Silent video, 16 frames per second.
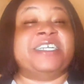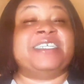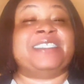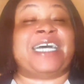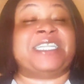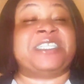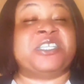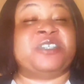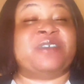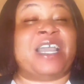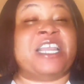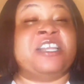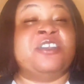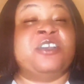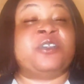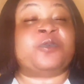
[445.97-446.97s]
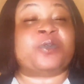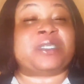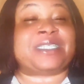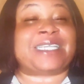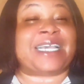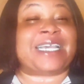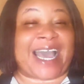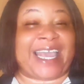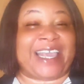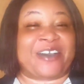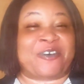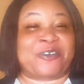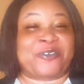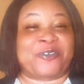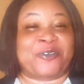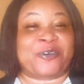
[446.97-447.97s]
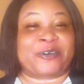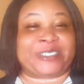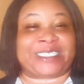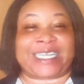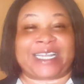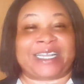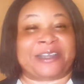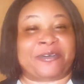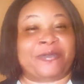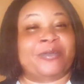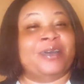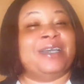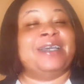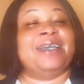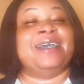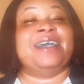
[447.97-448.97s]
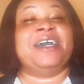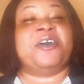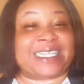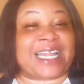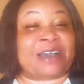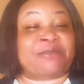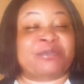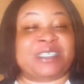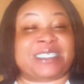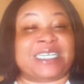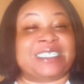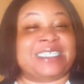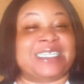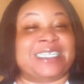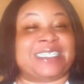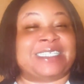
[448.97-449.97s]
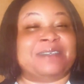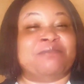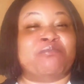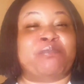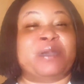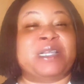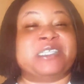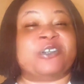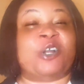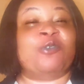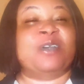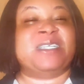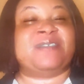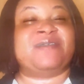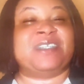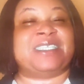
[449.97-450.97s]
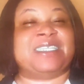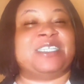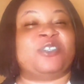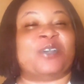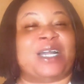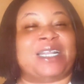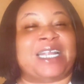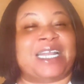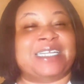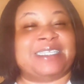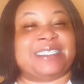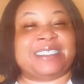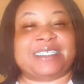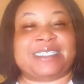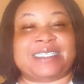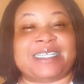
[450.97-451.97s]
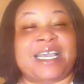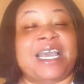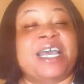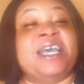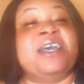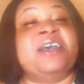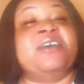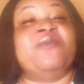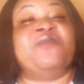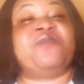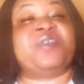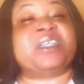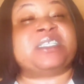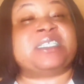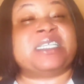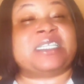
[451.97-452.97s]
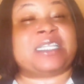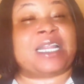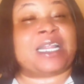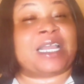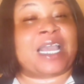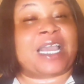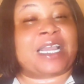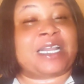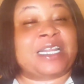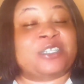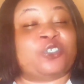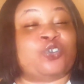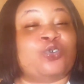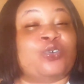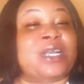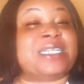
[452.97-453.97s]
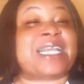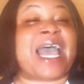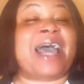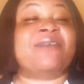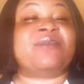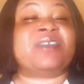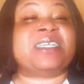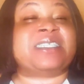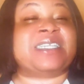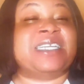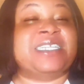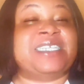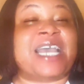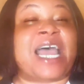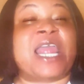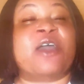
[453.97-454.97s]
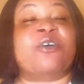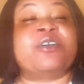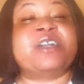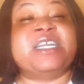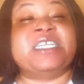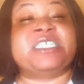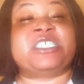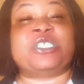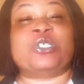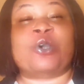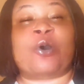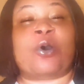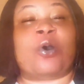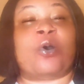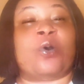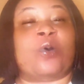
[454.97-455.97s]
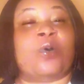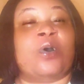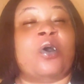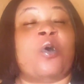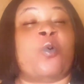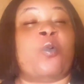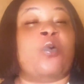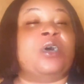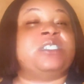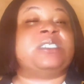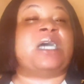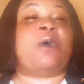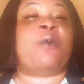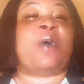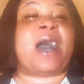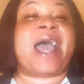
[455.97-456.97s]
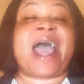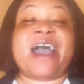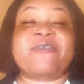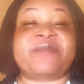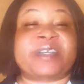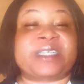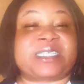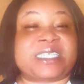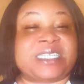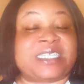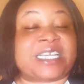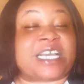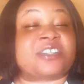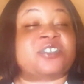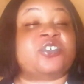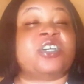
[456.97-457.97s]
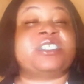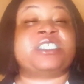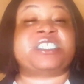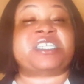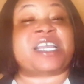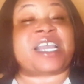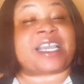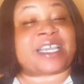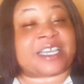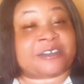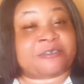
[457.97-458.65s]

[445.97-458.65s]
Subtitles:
That is why you need to take eye on your channel. And I've been saying this thing, please always visit your analytics. Visit click-through rate, everything there, your reach, your watch hour, everything there. Just check.